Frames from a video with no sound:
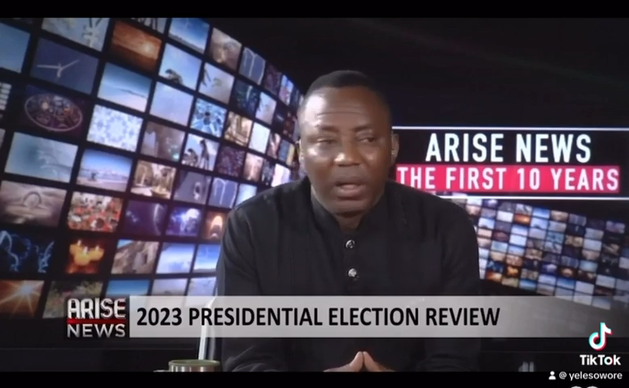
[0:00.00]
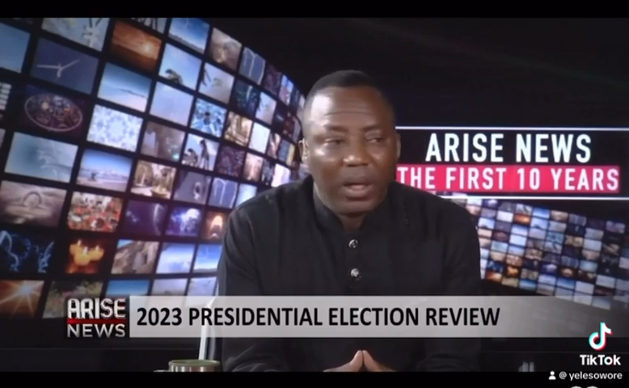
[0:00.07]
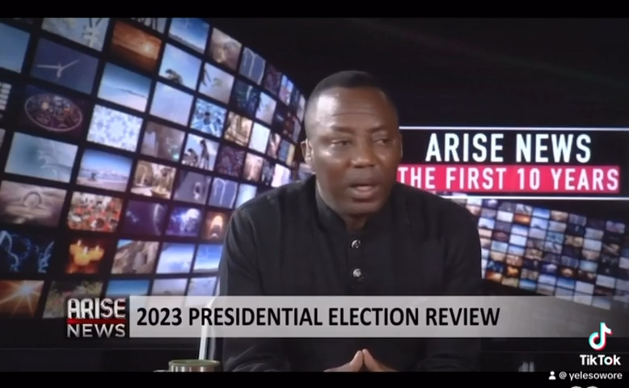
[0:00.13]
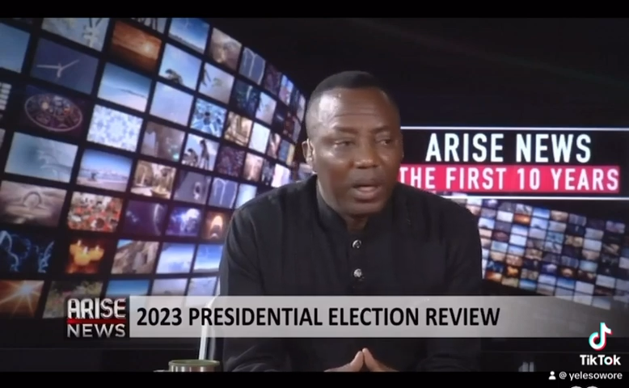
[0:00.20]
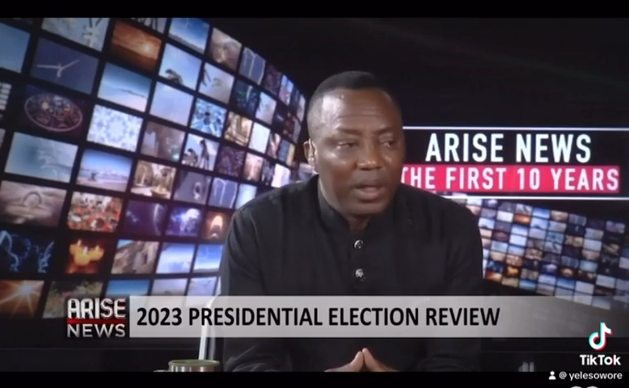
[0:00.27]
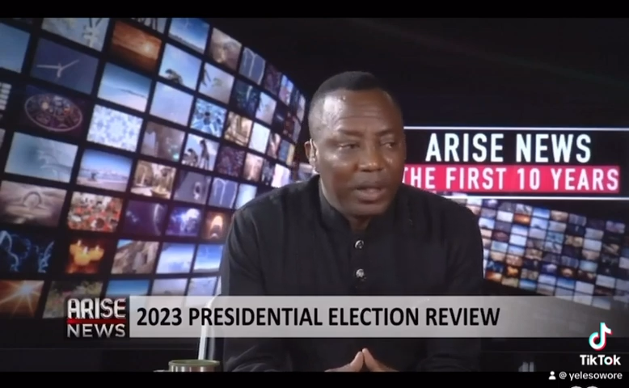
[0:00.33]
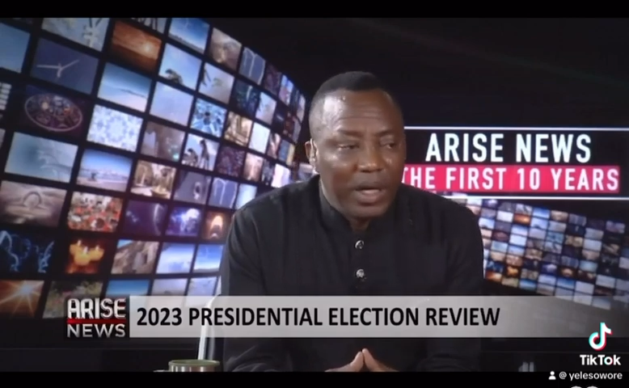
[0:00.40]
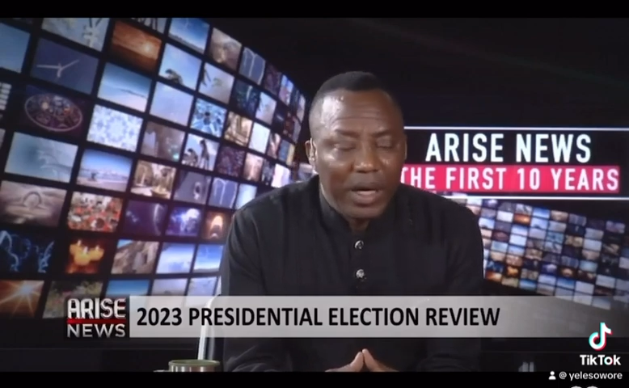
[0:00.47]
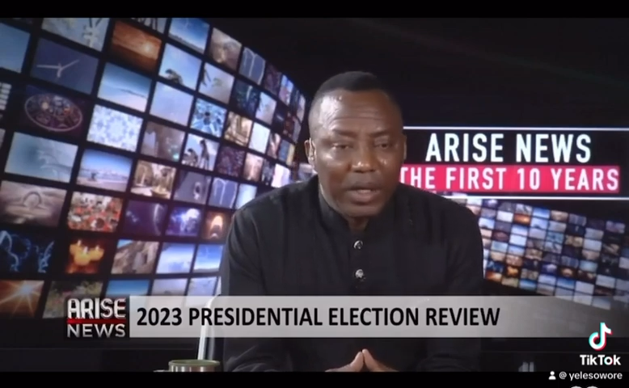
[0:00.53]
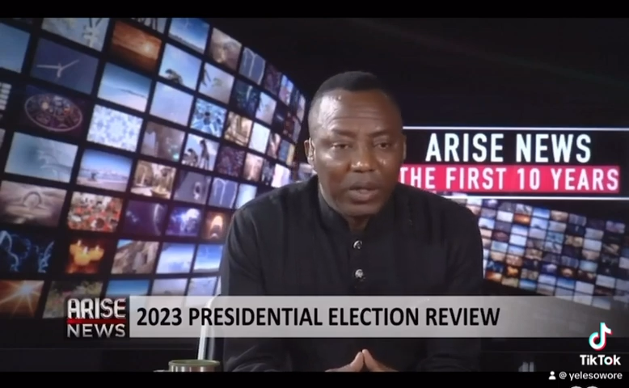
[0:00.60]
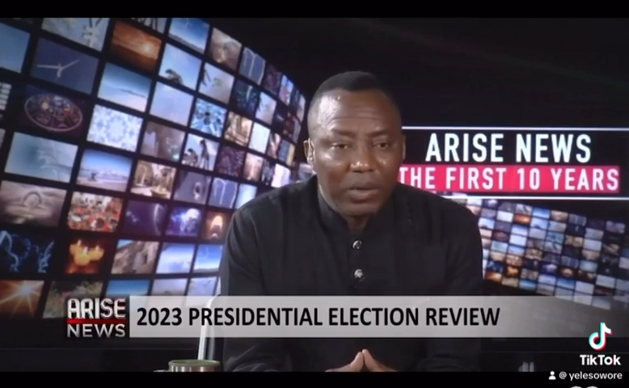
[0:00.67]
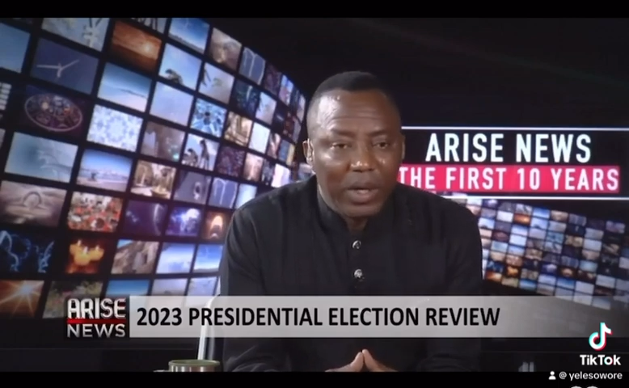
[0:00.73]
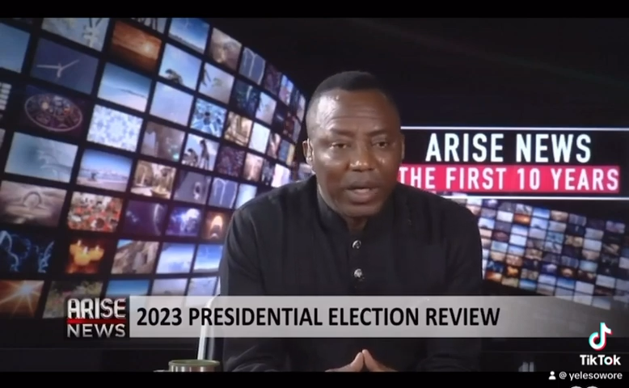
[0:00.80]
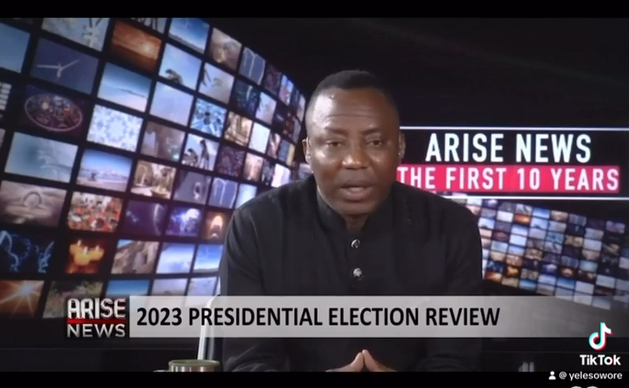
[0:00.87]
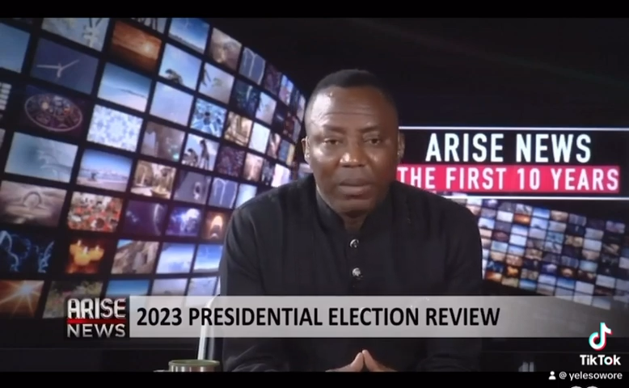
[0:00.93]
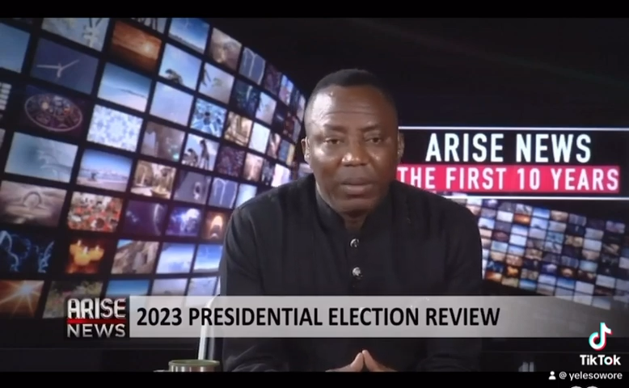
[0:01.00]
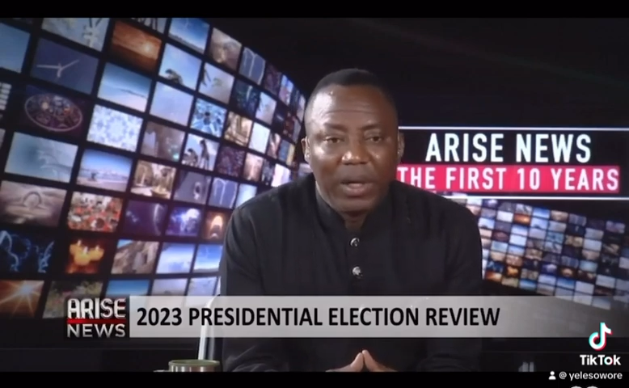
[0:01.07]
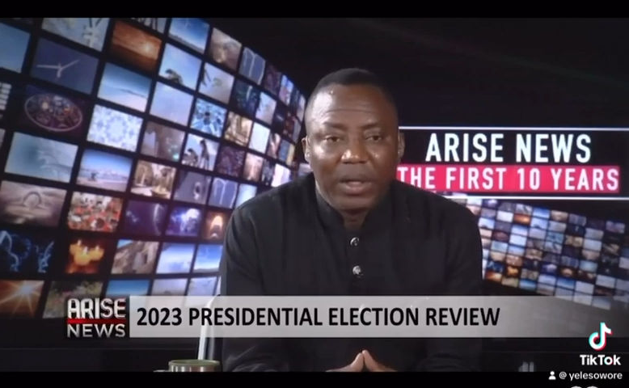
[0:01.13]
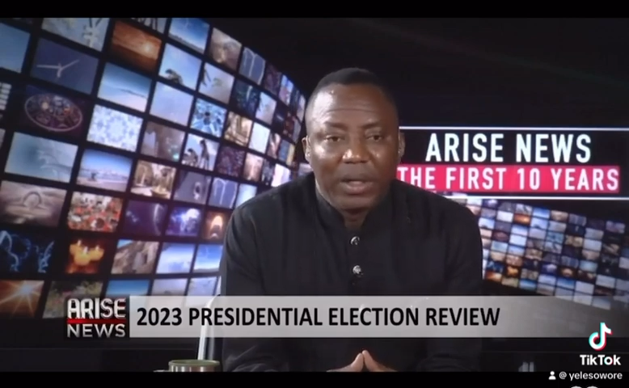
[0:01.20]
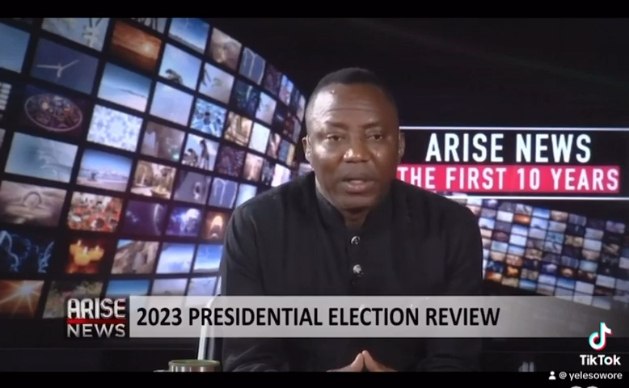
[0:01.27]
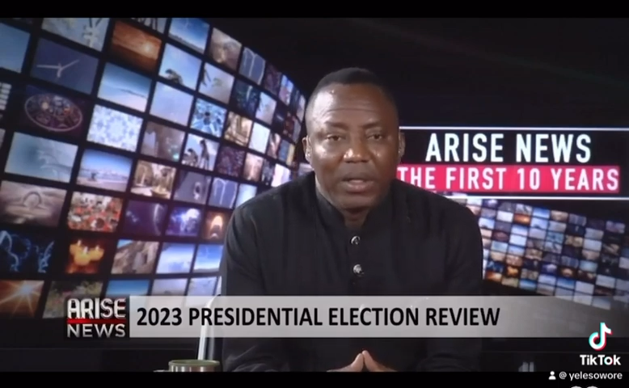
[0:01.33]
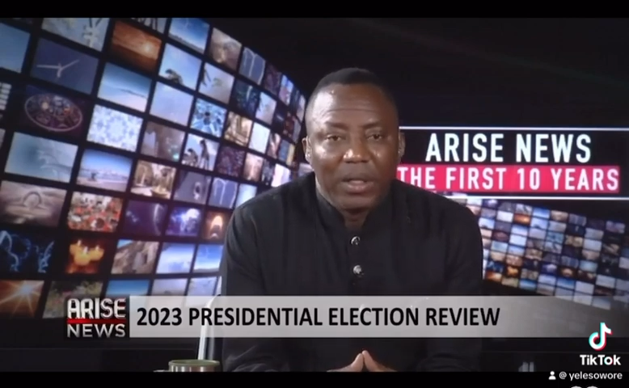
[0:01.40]
Yaradua came
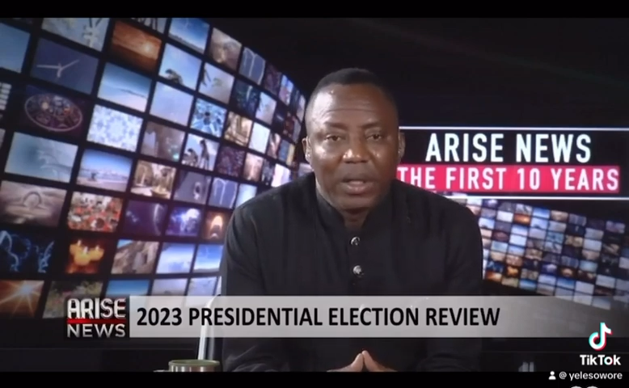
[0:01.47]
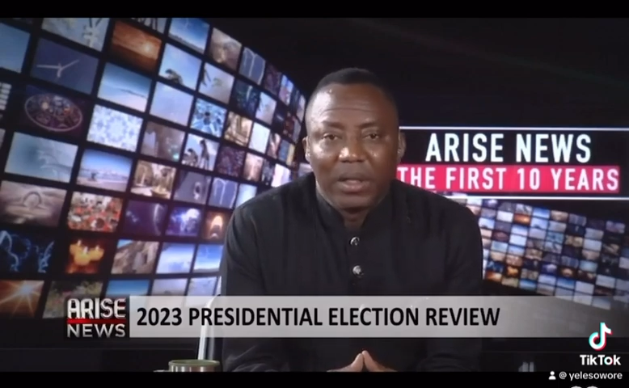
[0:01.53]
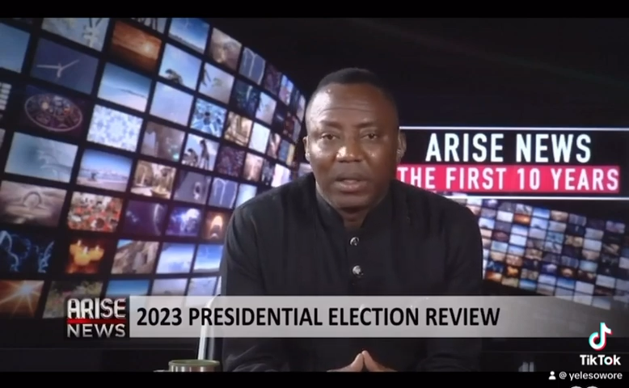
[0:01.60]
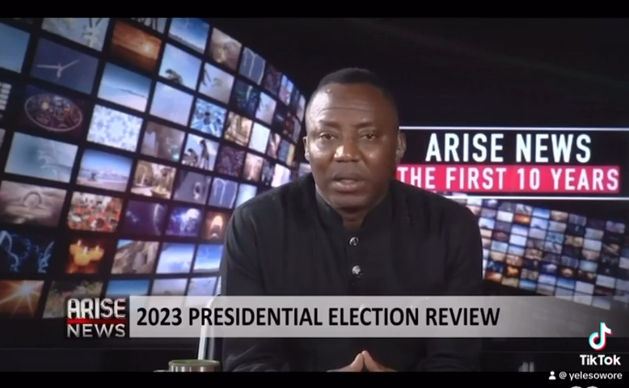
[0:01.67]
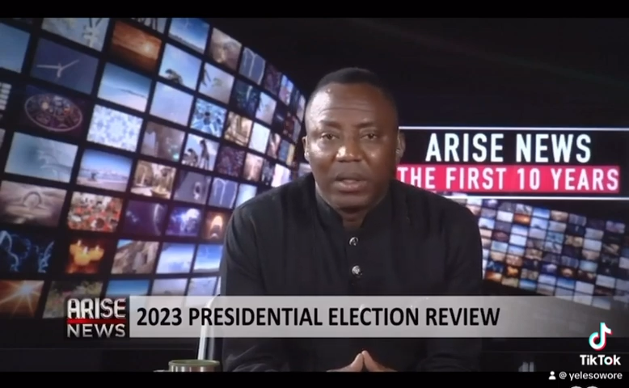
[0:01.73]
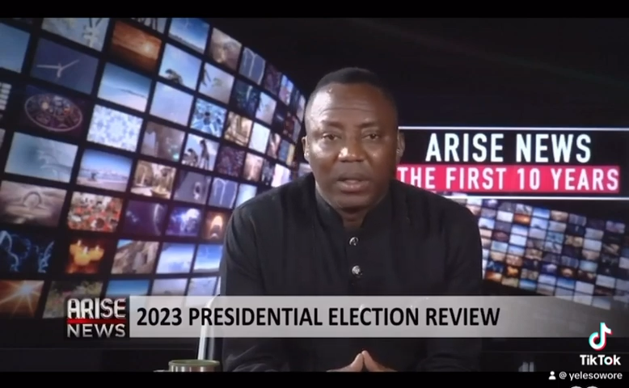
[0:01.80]
out and said,